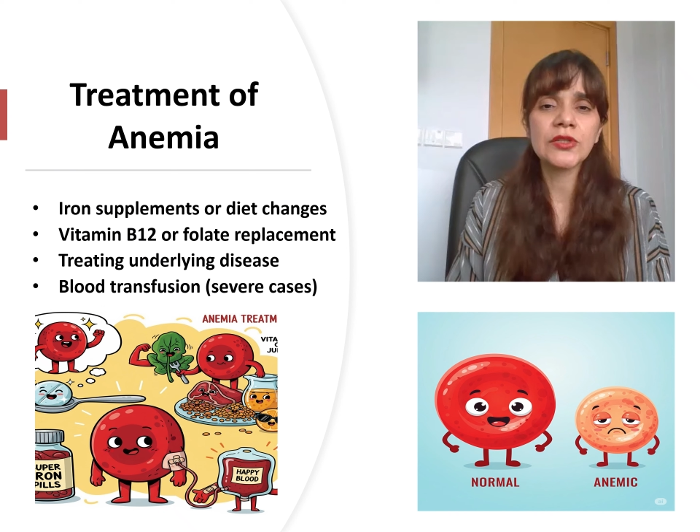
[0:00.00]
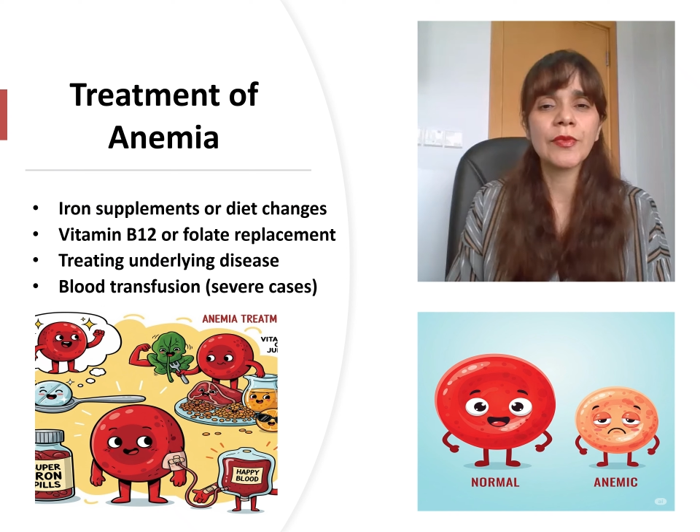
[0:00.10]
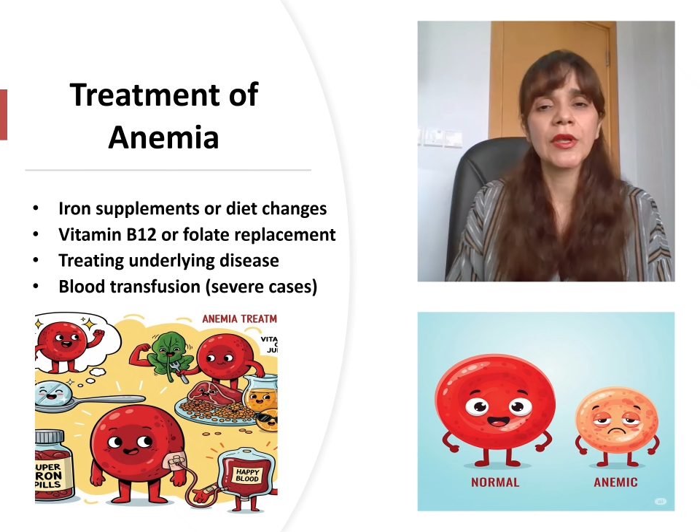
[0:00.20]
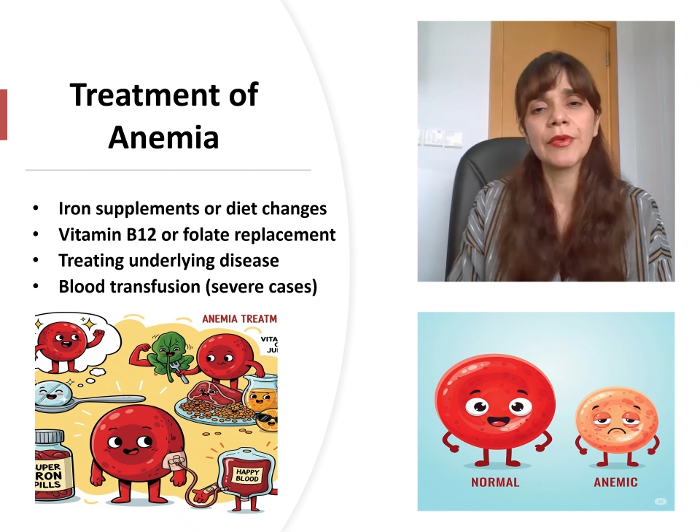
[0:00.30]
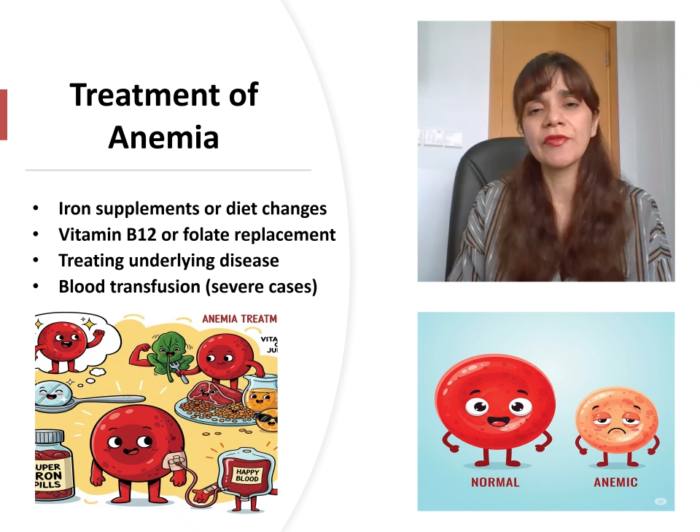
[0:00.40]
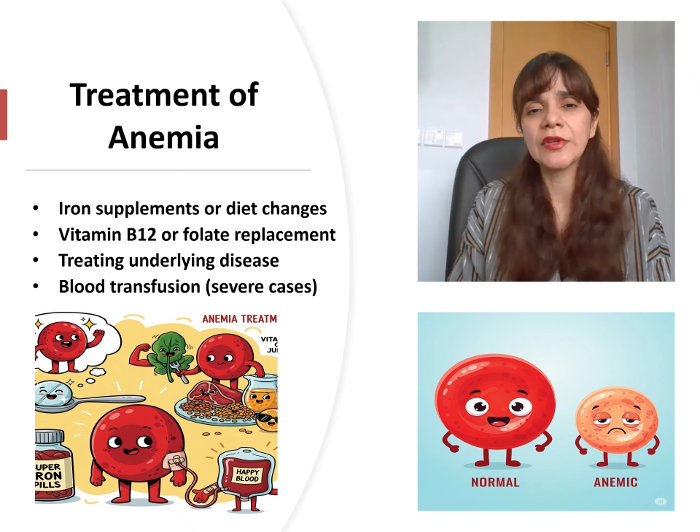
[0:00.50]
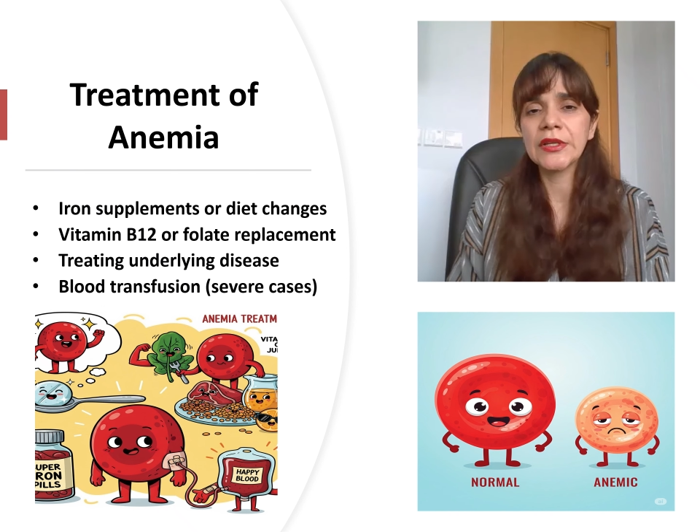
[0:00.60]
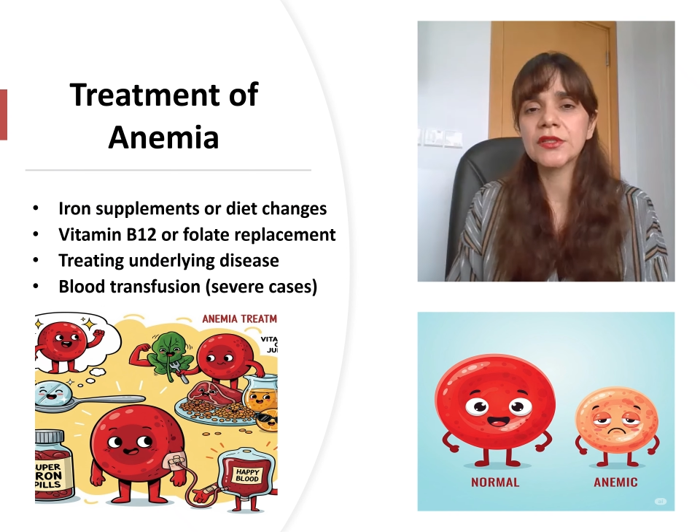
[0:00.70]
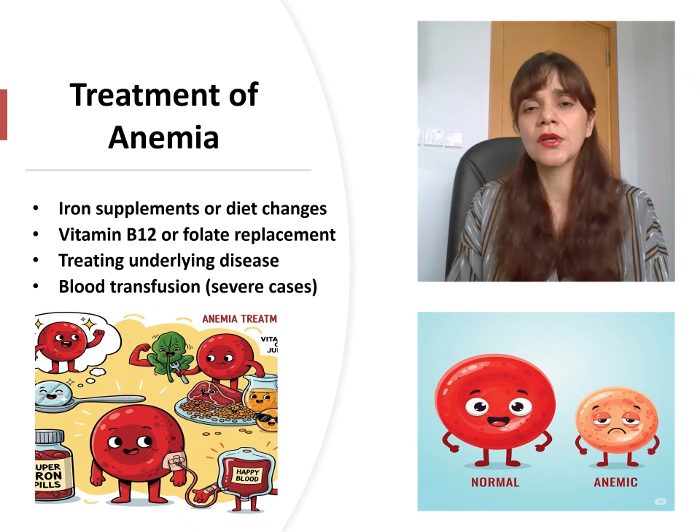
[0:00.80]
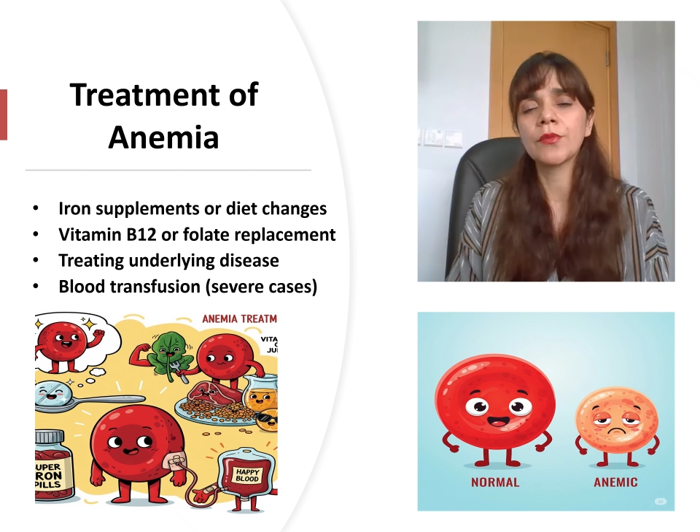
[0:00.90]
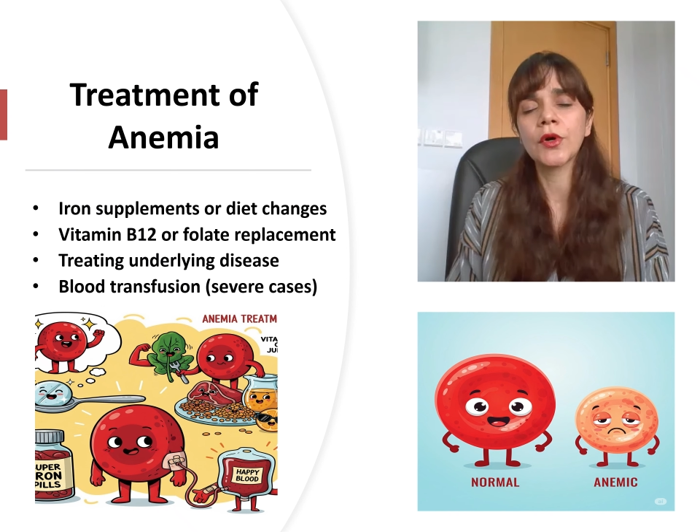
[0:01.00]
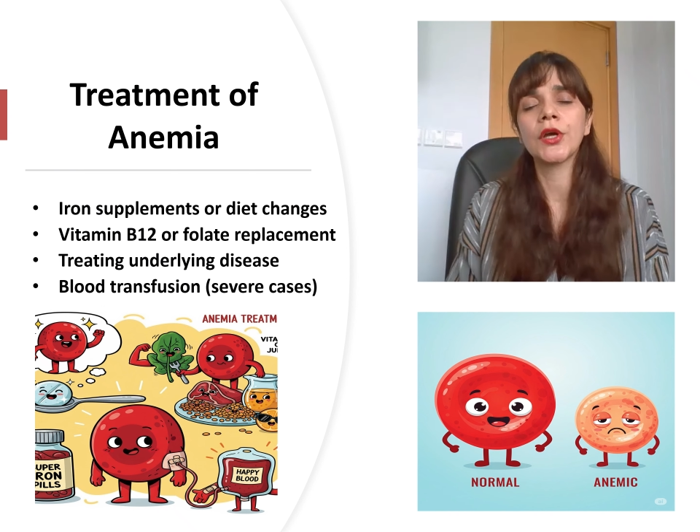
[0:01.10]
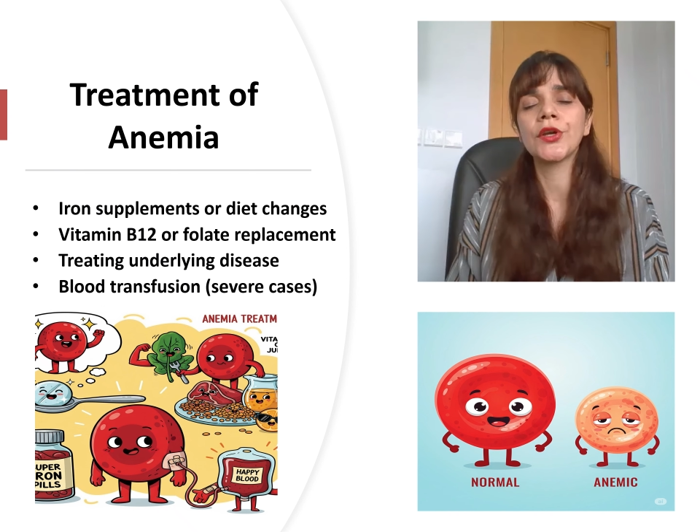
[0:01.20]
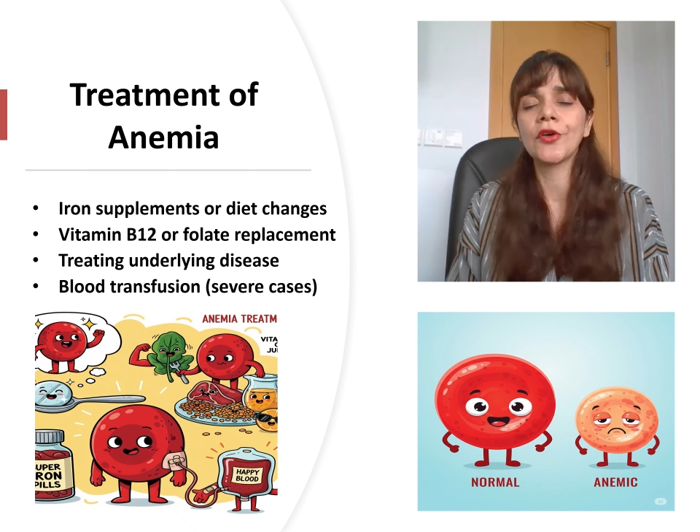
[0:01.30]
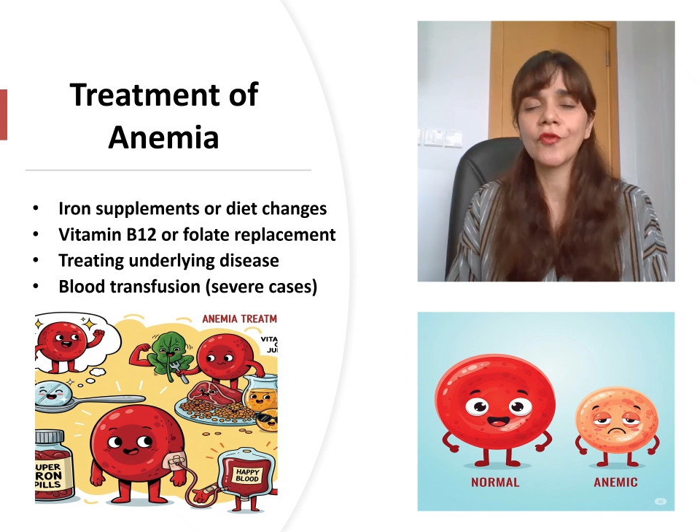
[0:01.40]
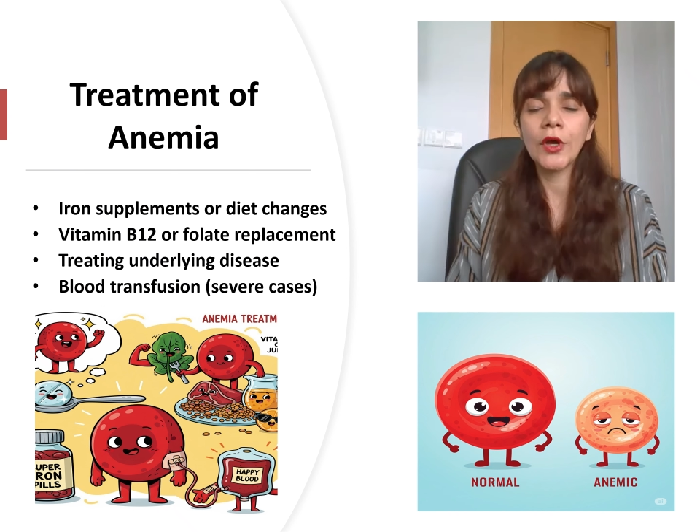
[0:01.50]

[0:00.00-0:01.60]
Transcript: maybe we need some kind of